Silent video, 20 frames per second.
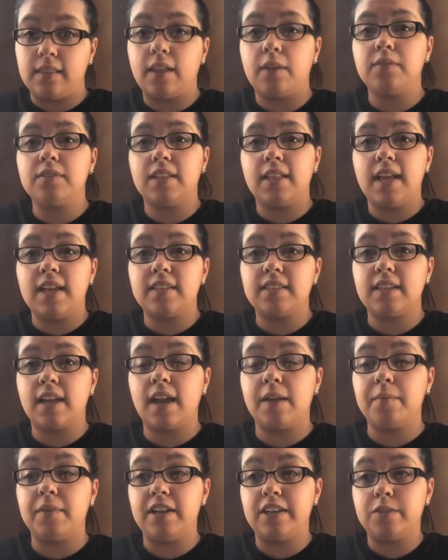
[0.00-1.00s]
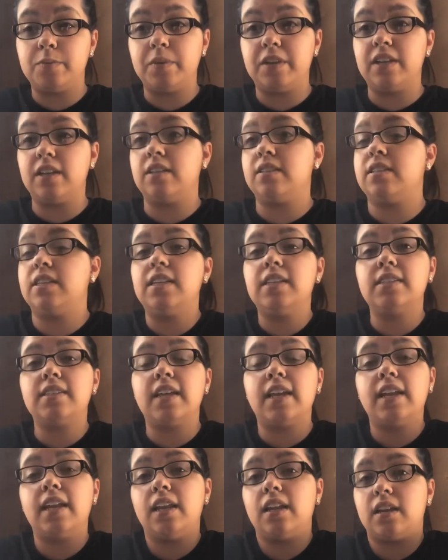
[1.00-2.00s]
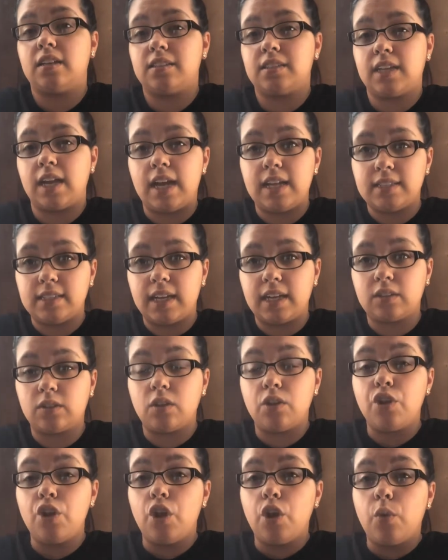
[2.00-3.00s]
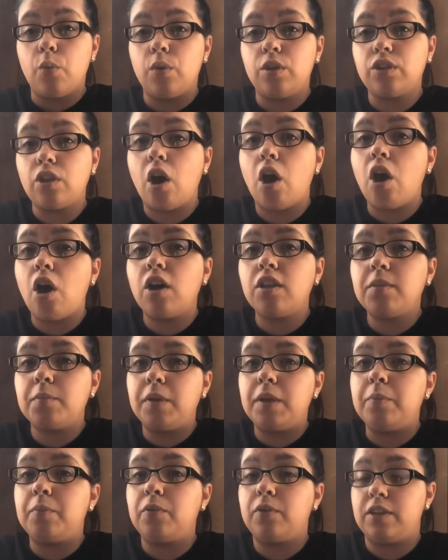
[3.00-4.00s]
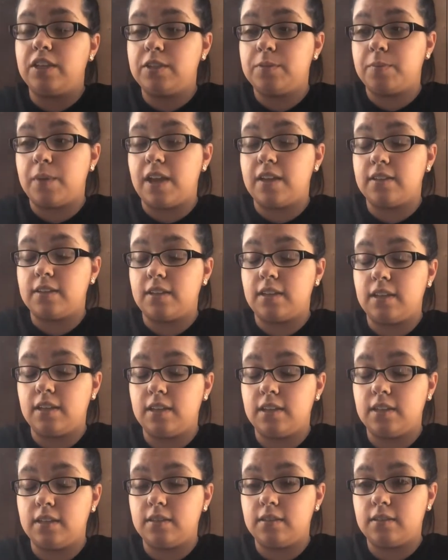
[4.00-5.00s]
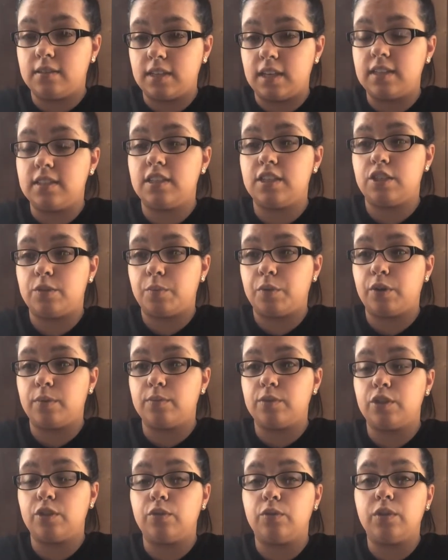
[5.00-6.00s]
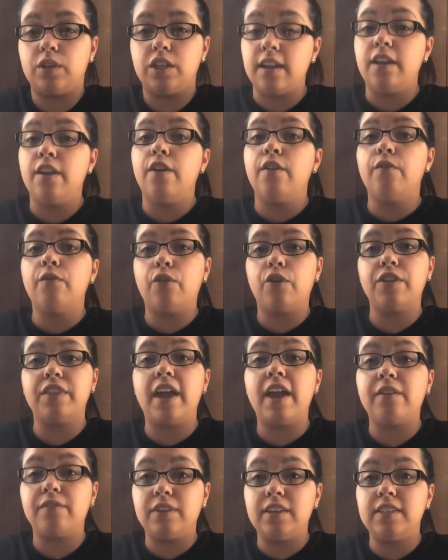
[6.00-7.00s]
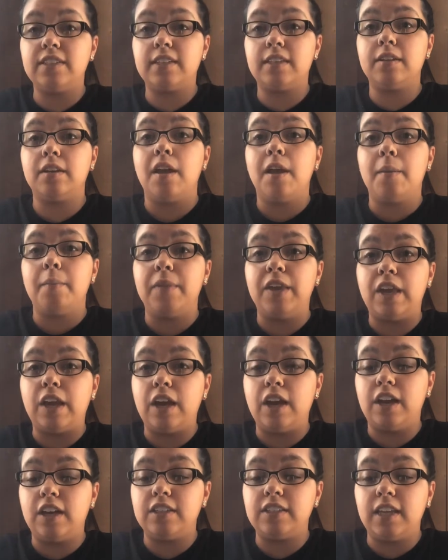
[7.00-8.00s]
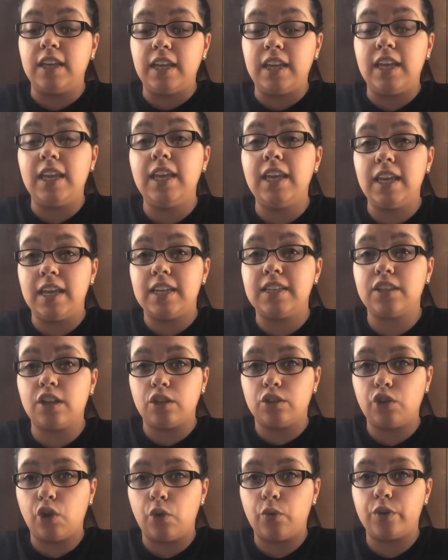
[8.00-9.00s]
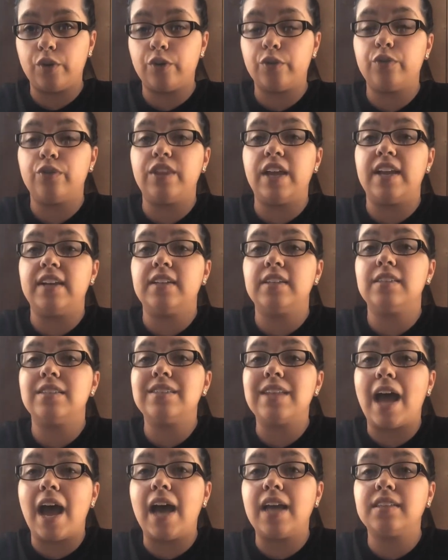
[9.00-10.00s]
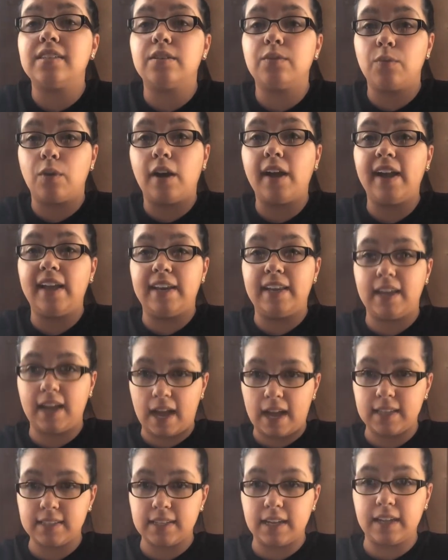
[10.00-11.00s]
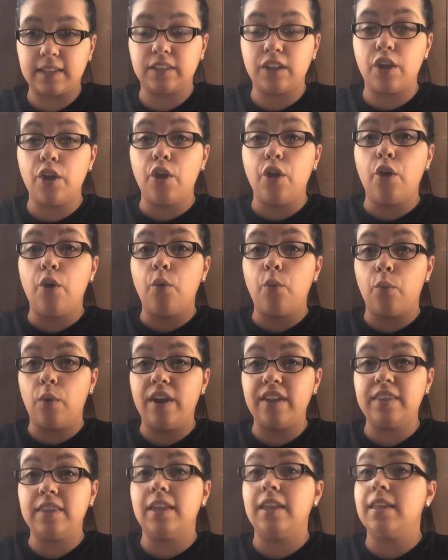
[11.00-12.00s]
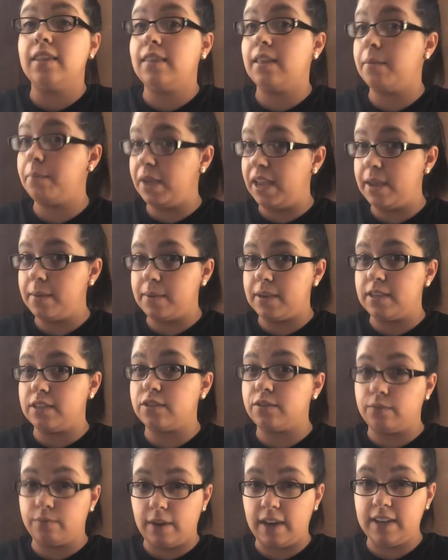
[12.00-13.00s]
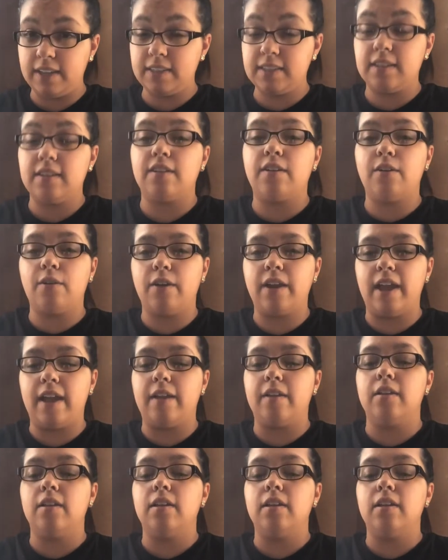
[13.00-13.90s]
That was the last time, and it's because he said he cuts contact with all the people he sends his sperm to. For that reason, because he is a donor that does not want any contact with the babies, right? Okay.